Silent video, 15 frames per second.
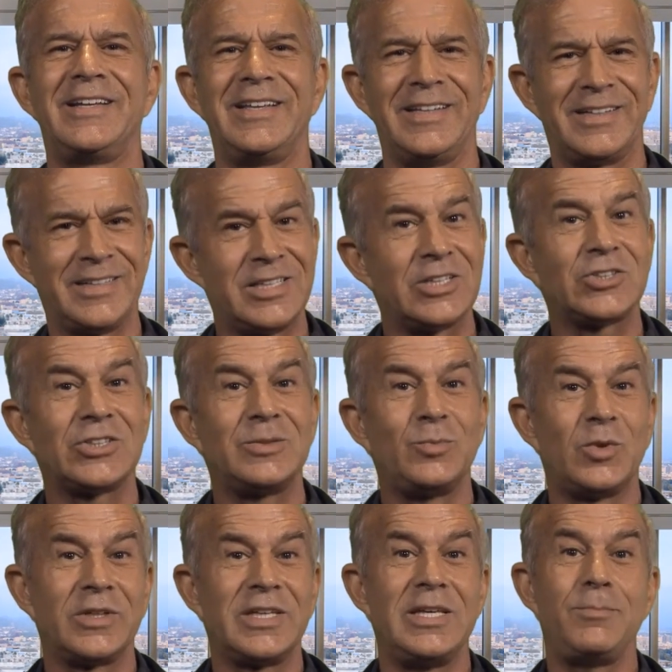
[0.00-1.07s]
In addition,
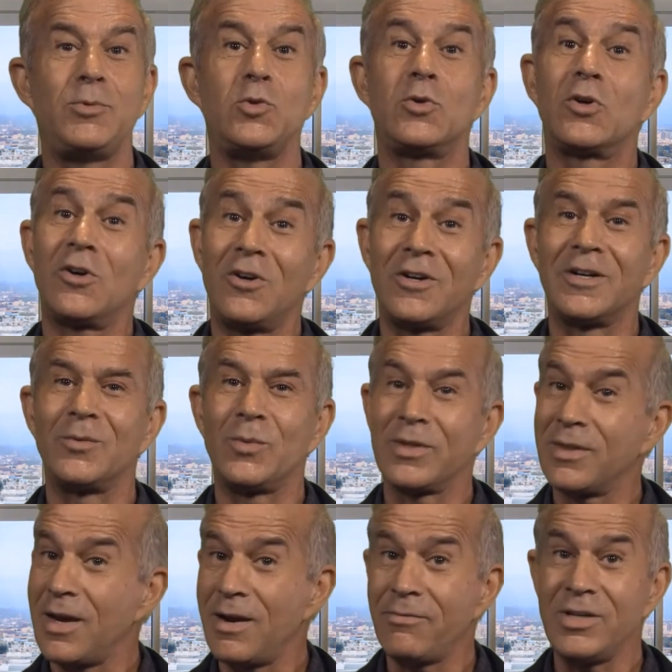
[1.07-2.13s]
we'll keep you current with
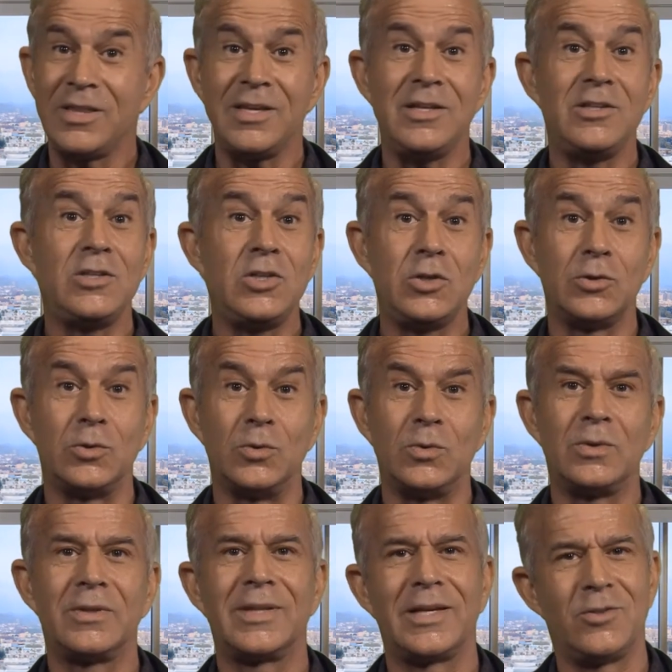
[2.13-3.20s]
everything new
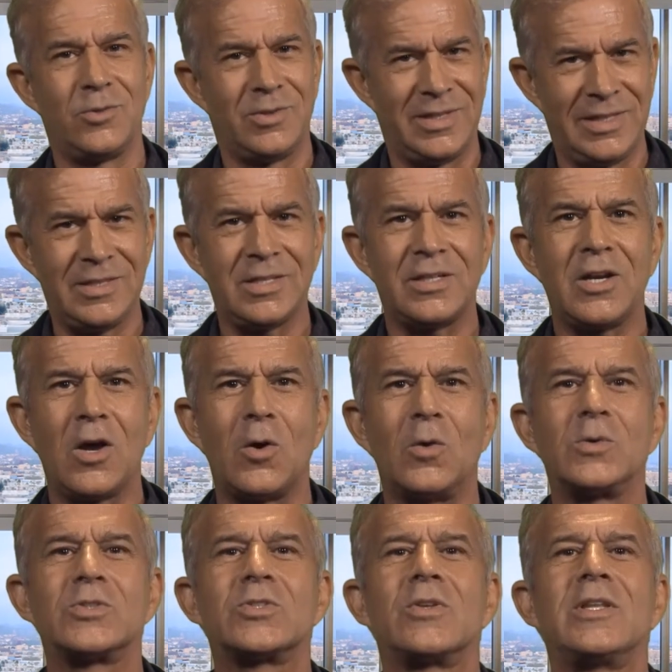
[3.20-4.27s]
that you need to
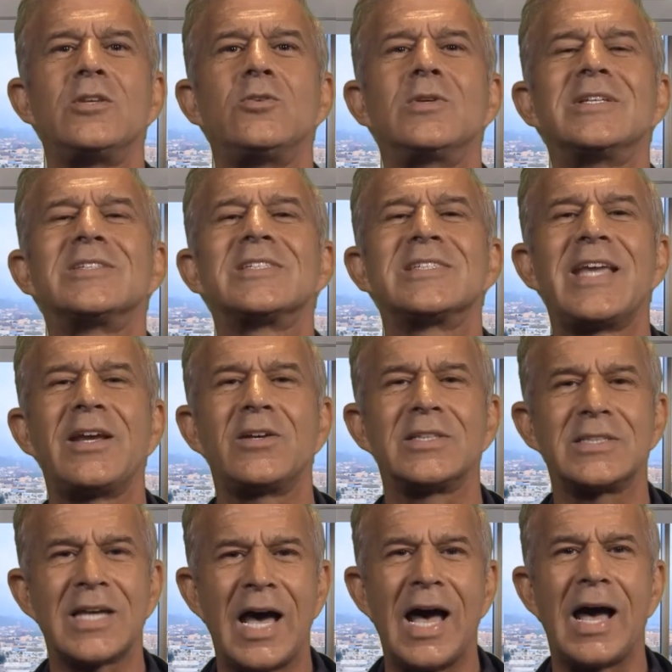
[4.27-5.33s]
know so that you can stay on
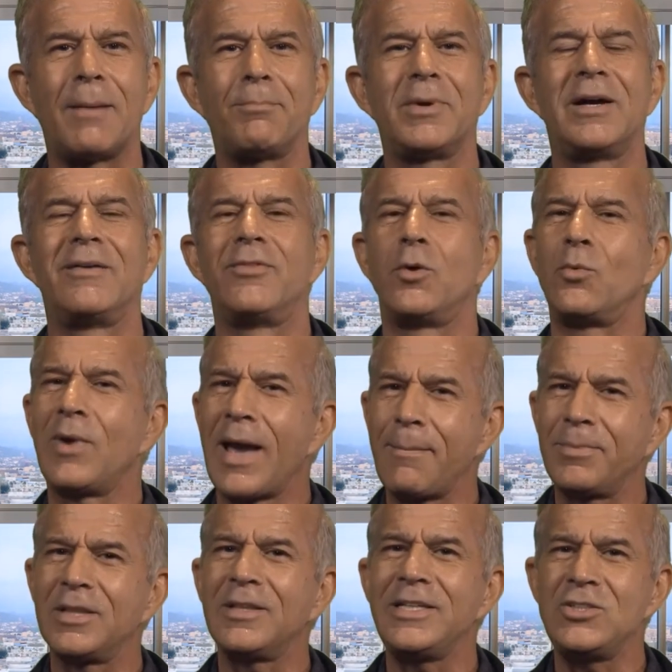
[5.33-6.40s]
top of the
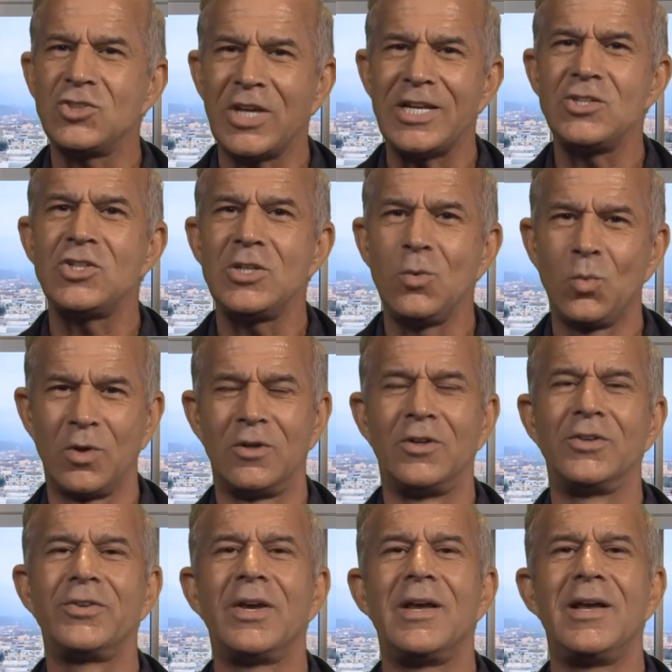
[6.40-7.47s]
rapidly changing
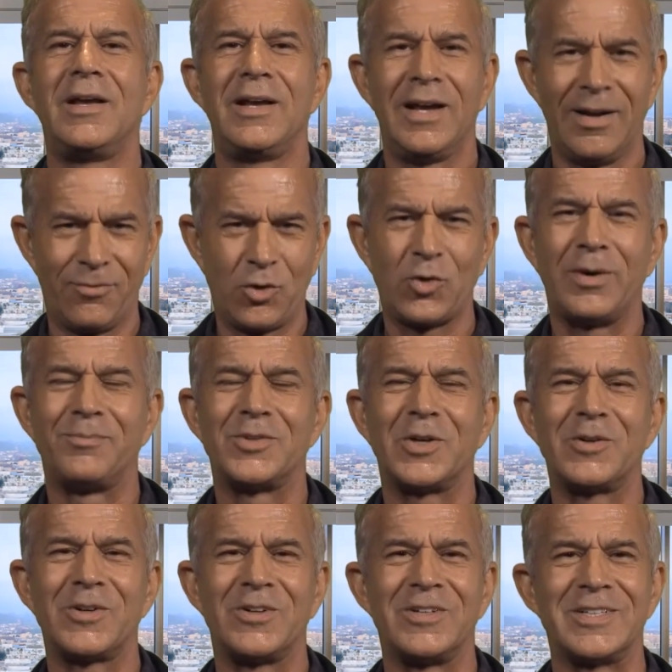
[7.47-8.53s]
world of
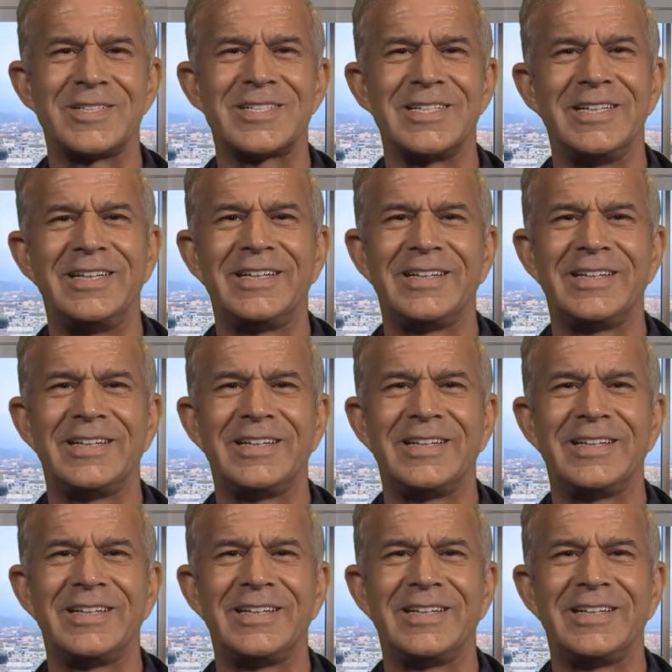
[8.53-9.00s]
cryptocurrency.